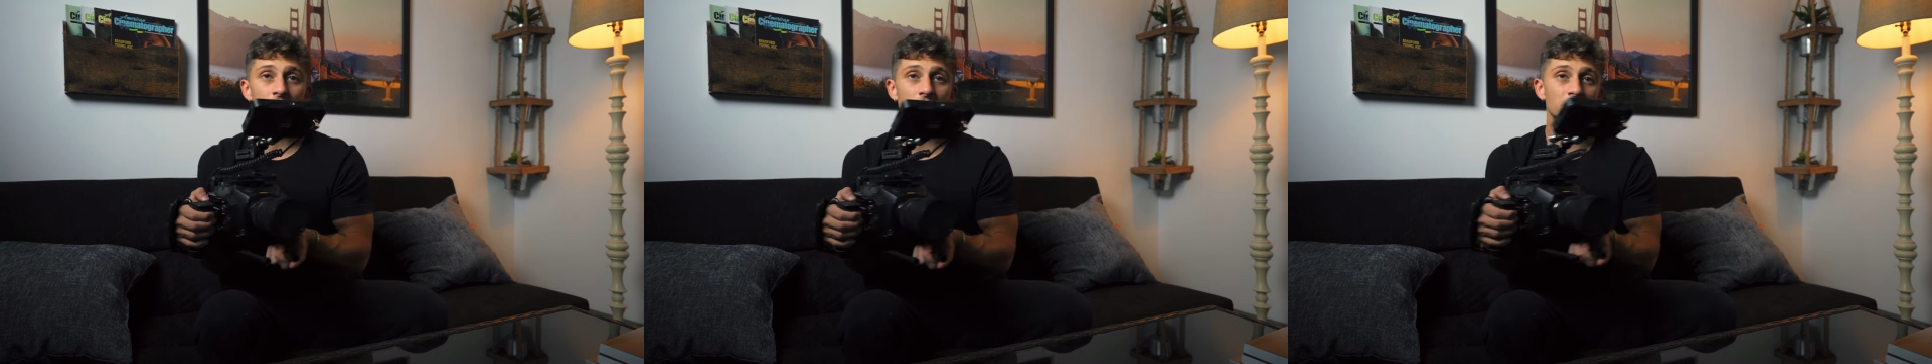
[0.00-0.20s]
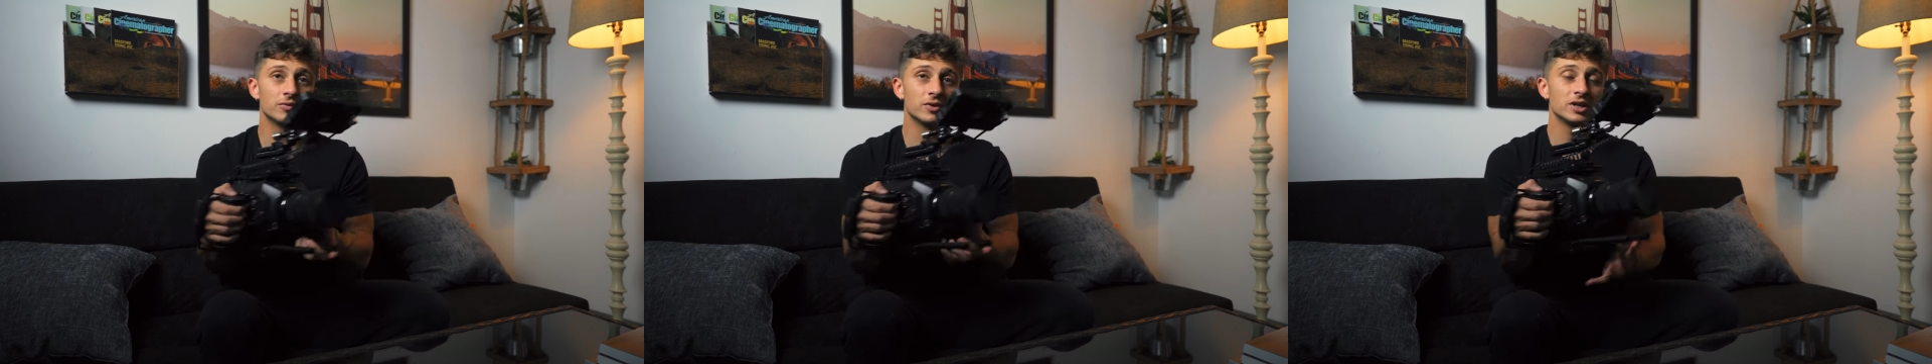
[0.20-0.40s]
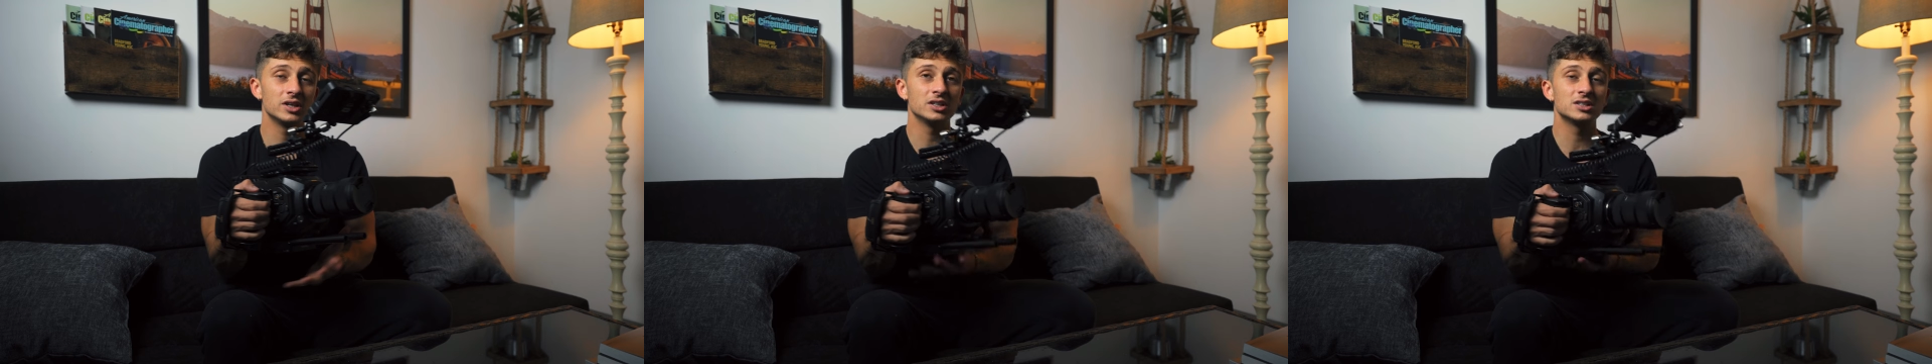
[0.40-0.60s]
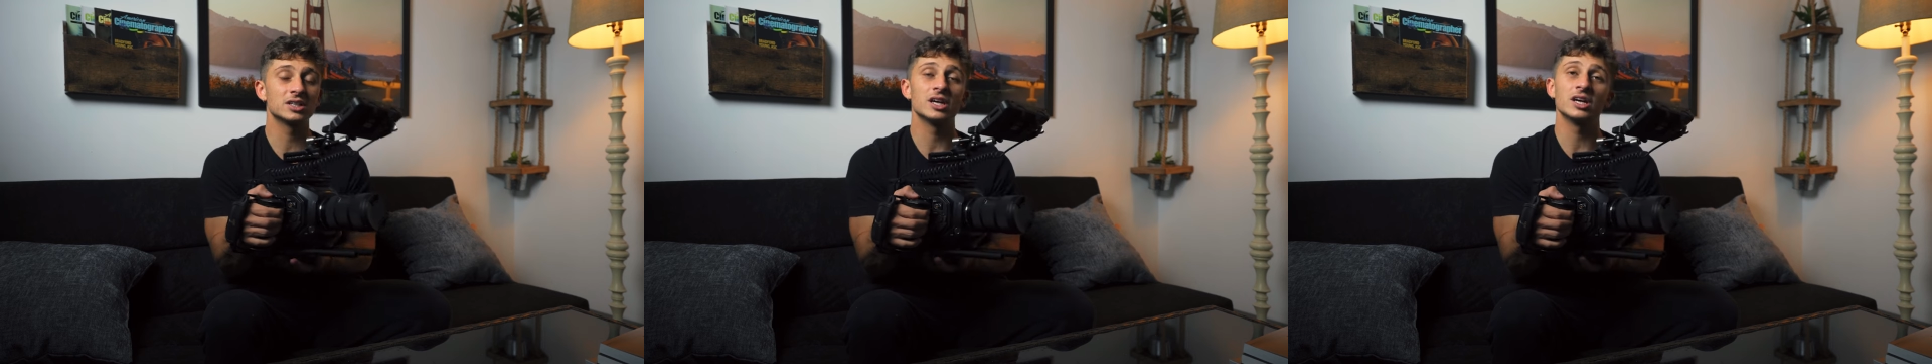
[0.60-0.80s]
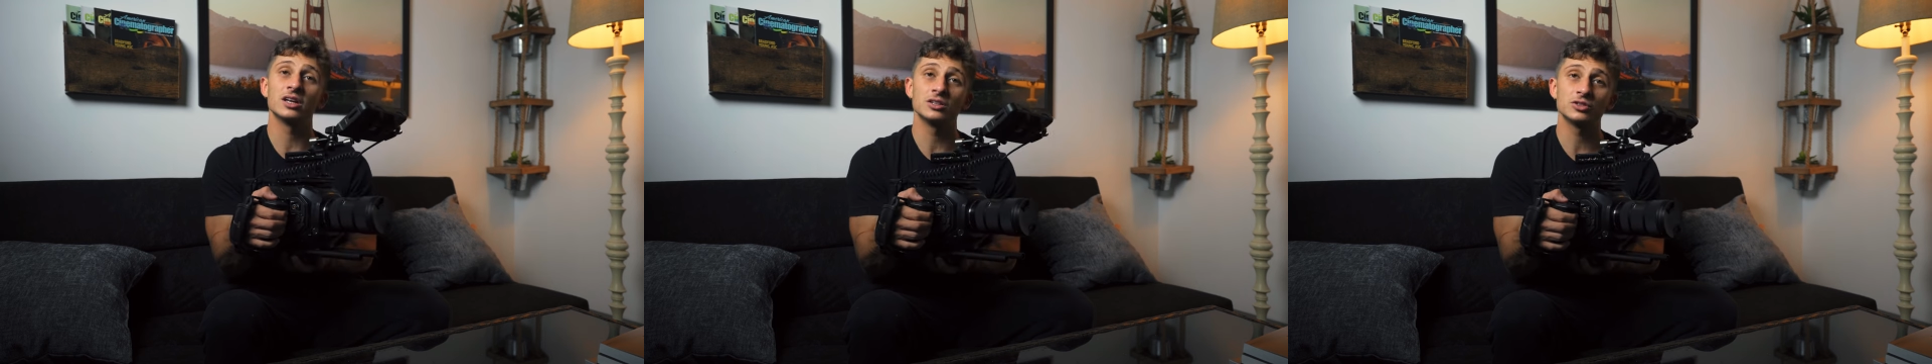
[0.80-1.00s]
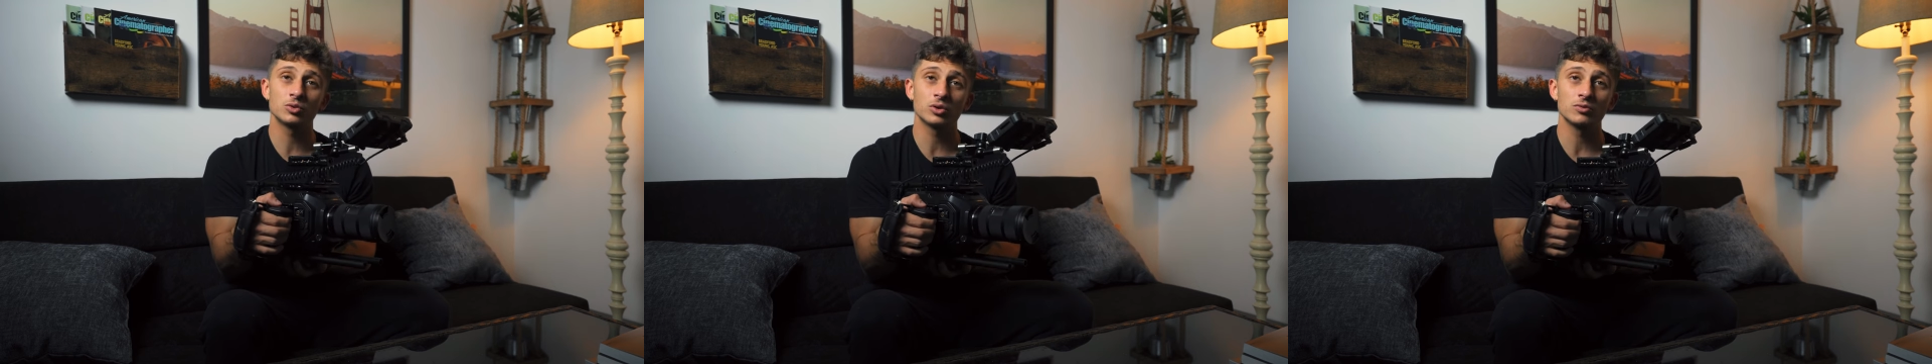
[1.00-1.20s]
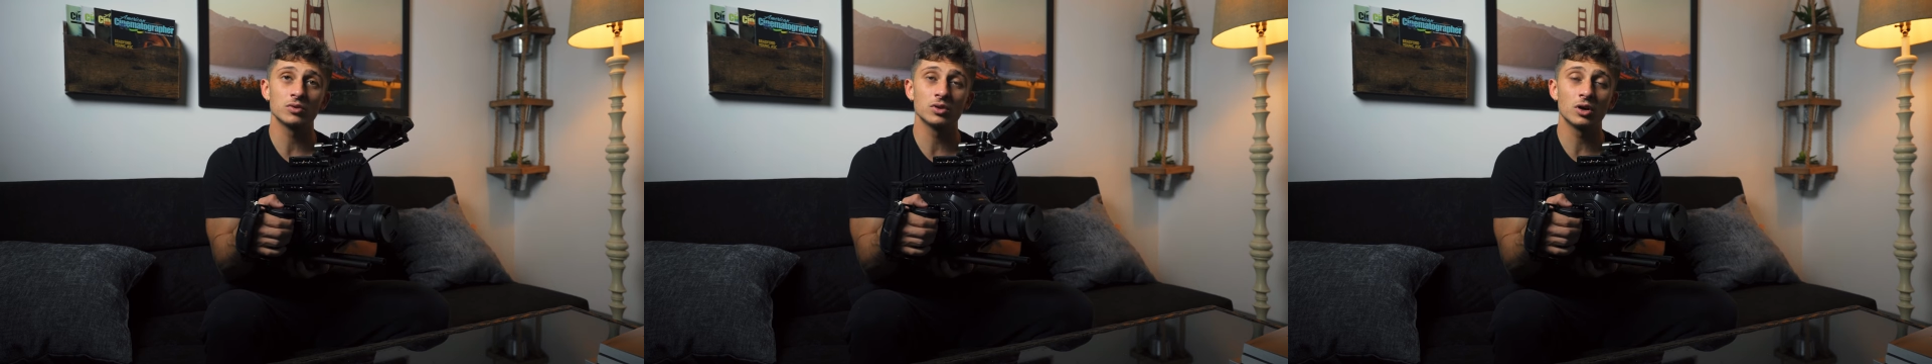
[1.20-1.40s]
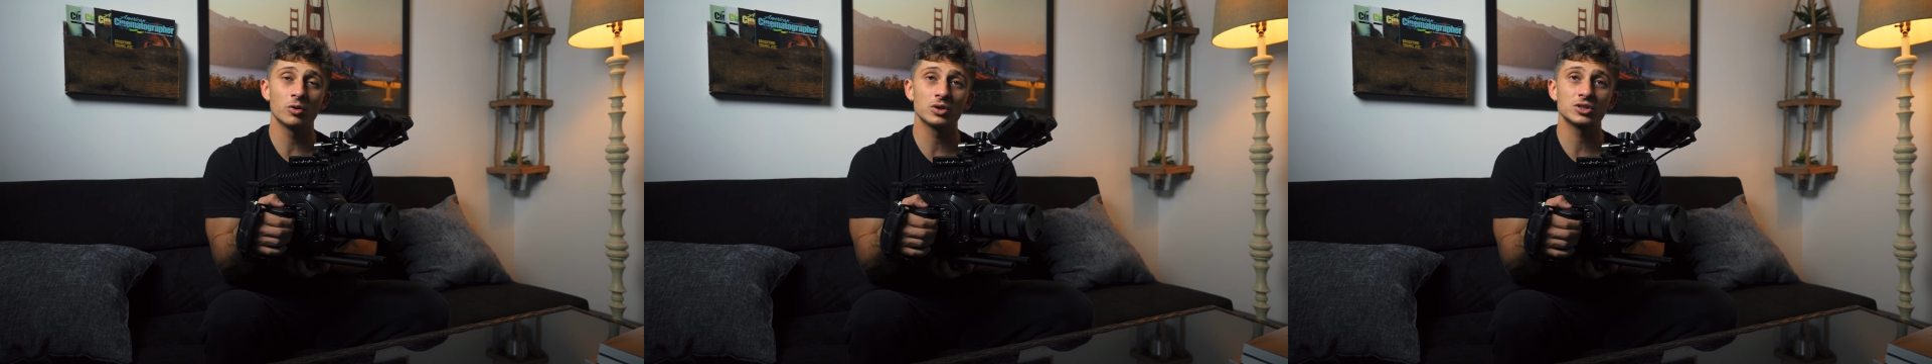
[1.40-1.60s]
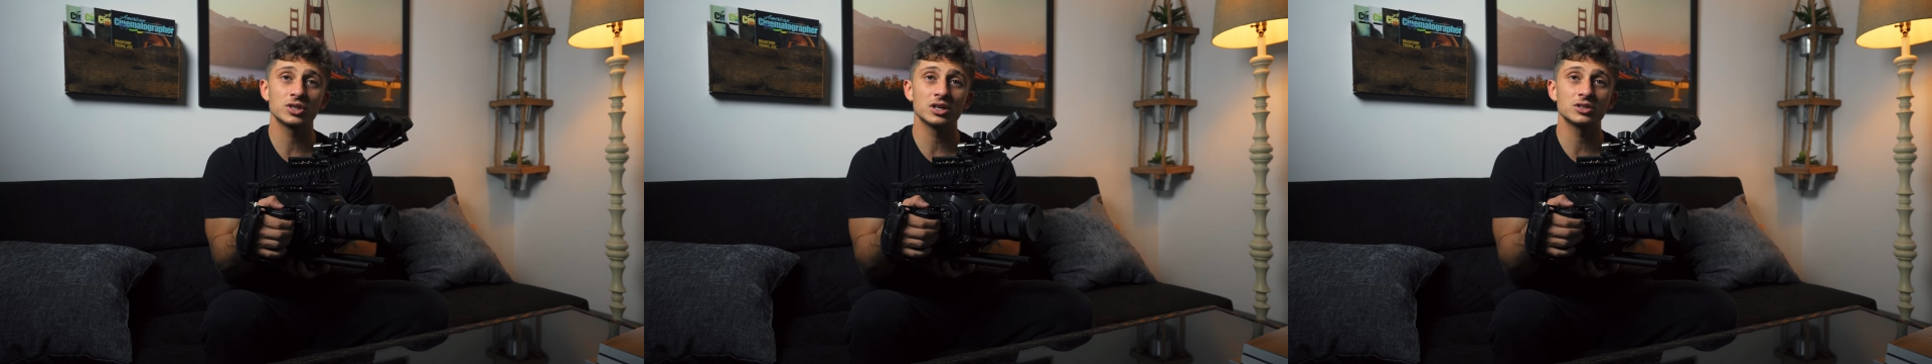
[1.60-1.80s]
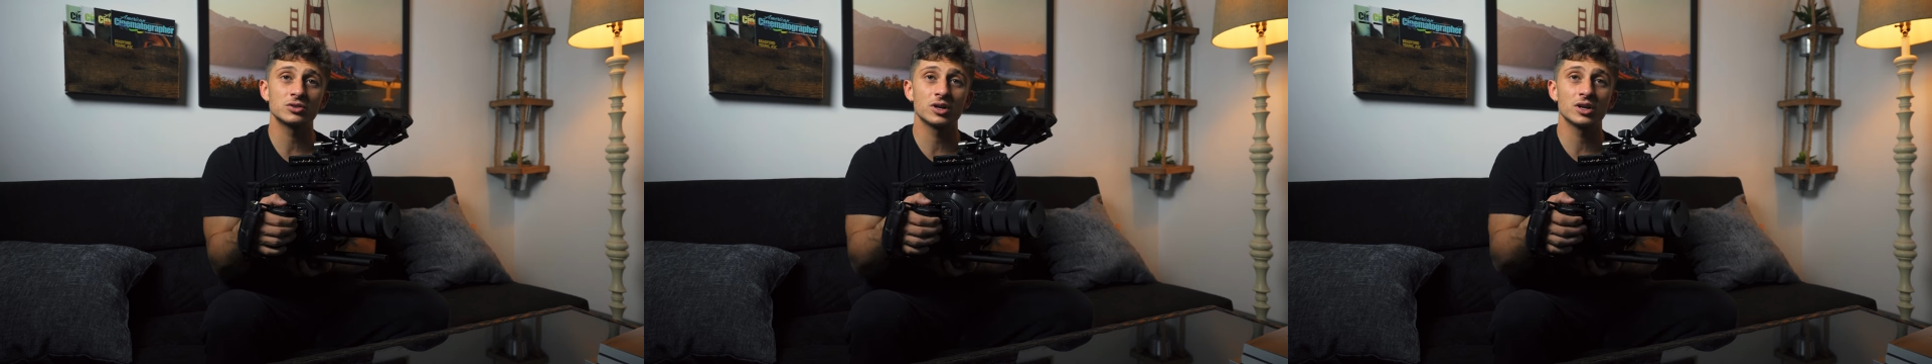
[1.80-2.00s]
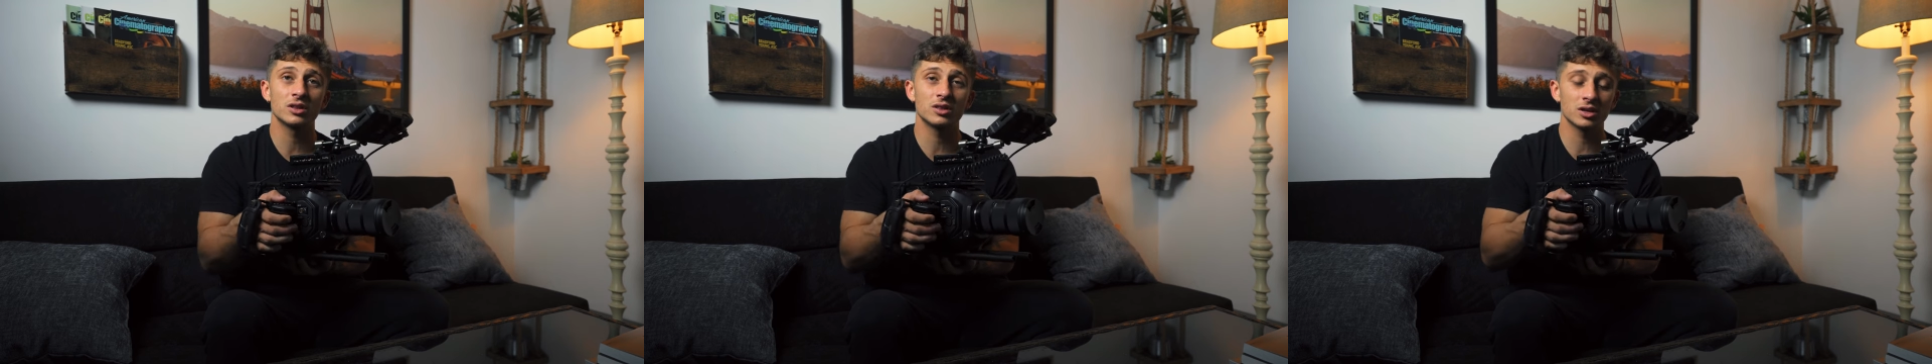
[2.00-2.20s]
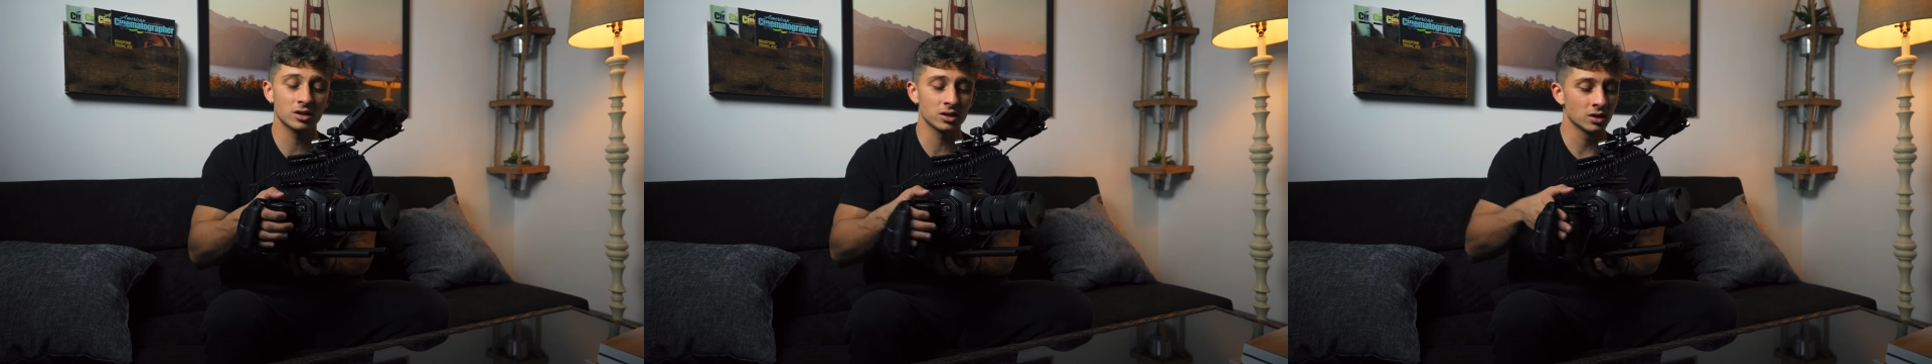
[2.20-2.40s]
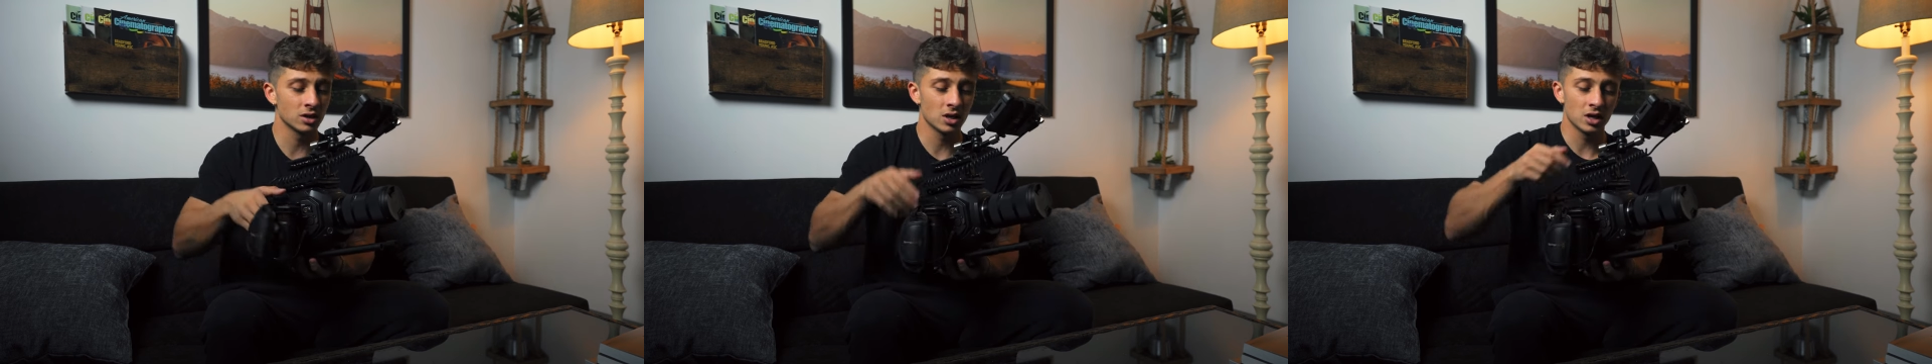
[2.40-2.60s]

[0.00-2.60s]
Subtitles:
But if I need to get any sort of lower shots or anything,